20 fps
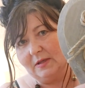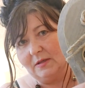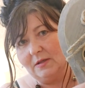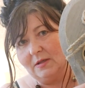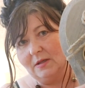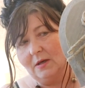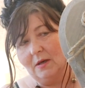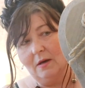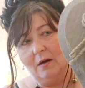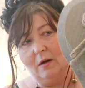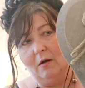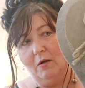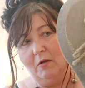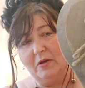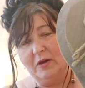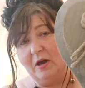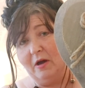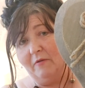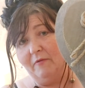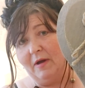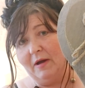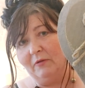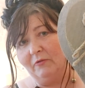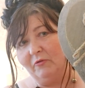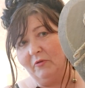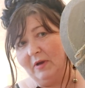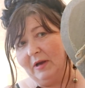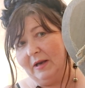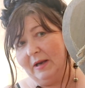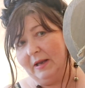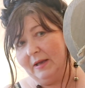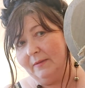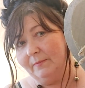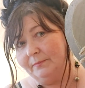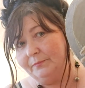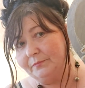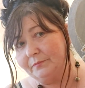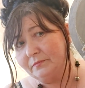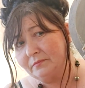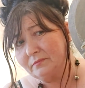it all year round, really.
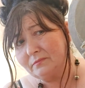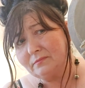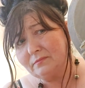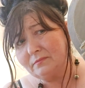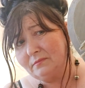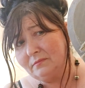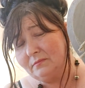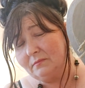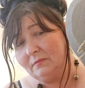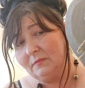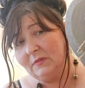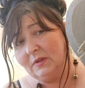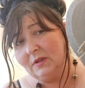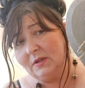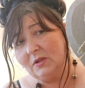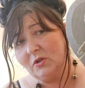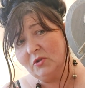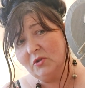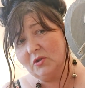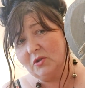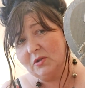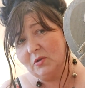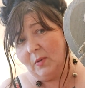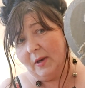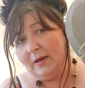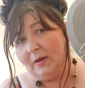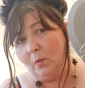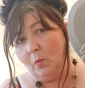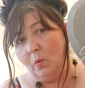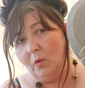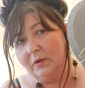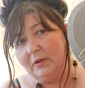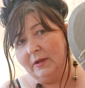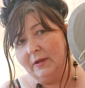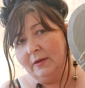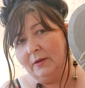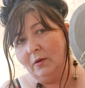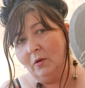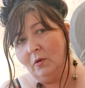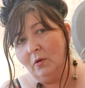It's just quite a
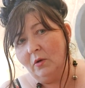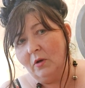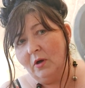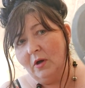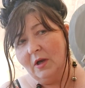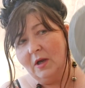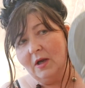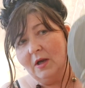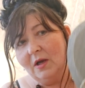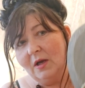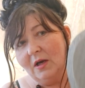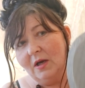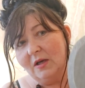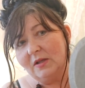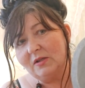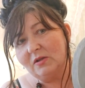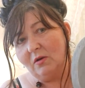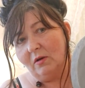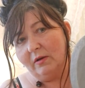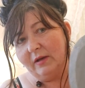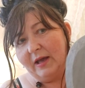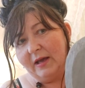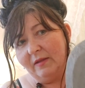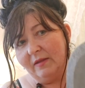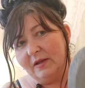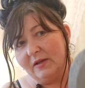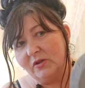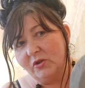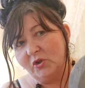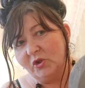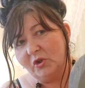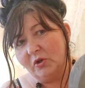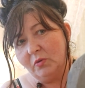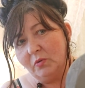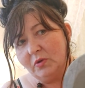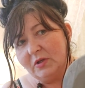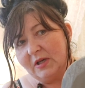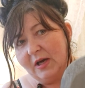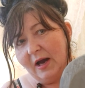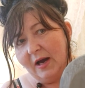woodland look. It's got like this
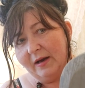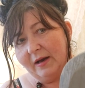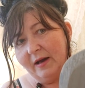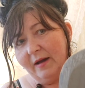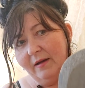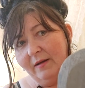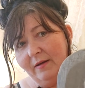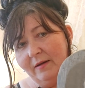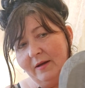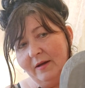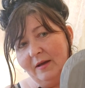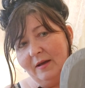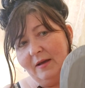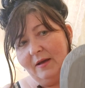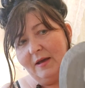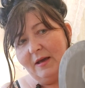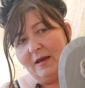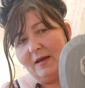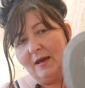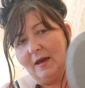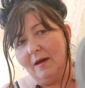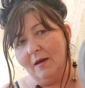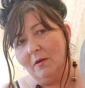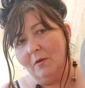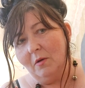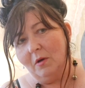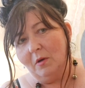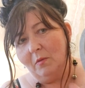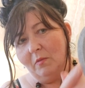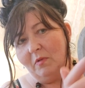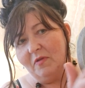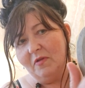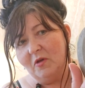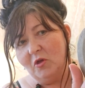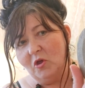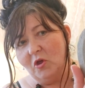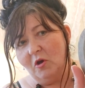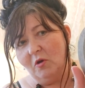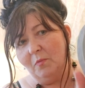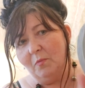jute hanger here with a
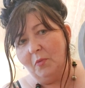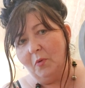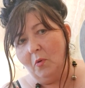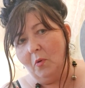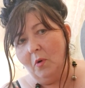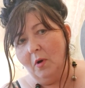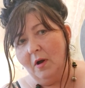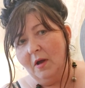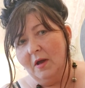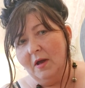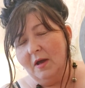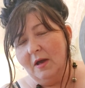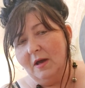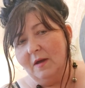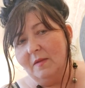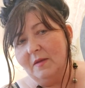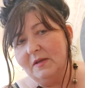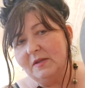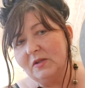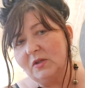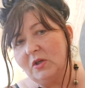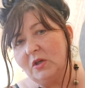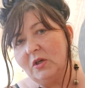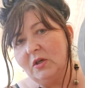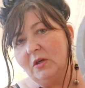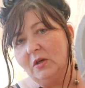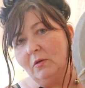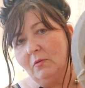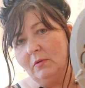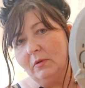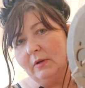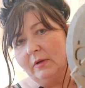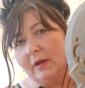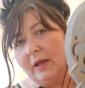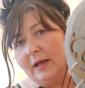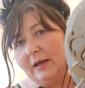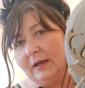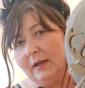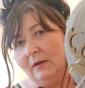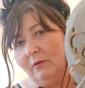jute bow and this cute
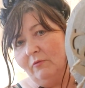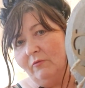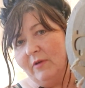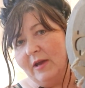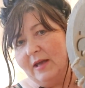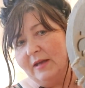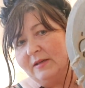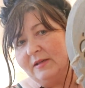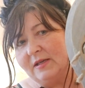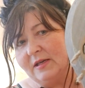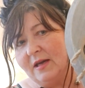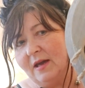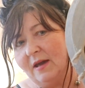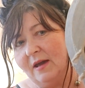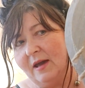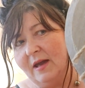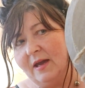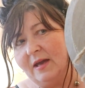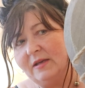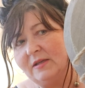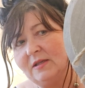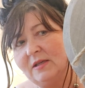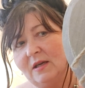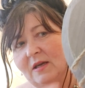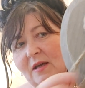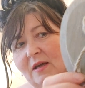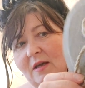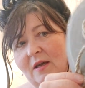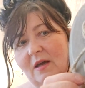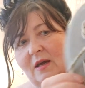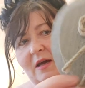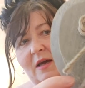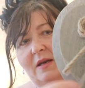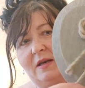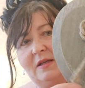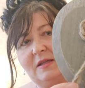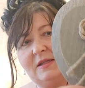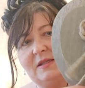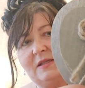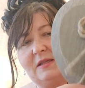like little reindeer head,
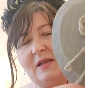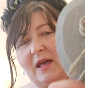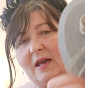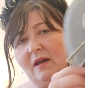and it's